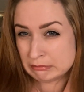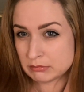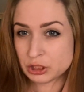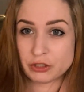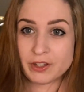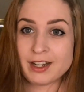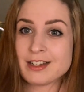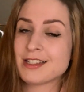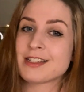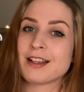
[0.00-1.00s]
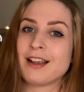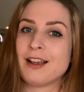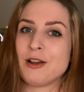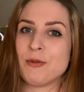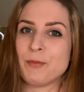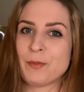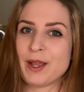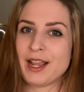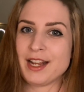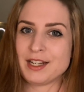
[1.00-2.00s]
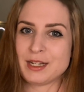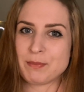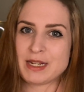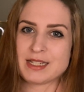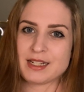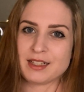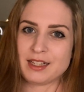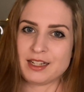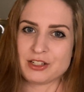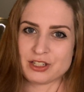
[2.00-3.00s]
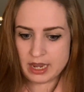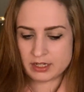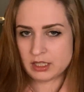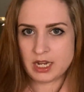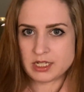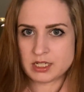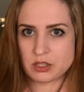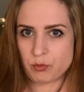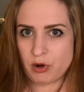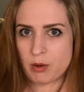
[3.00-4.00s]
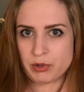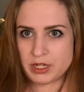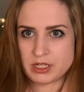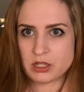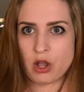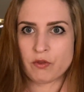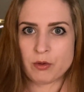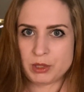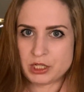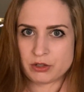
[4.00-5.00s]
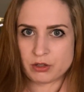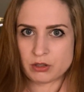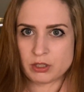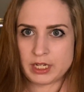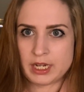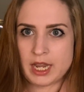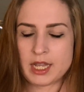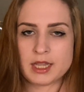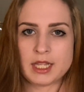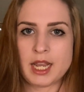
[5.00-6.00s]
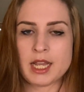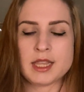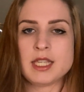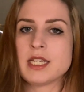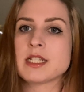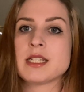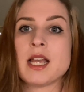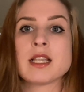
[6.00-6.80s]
device, and it basically just analyzes the properties of the material you're looking at, and they had the exact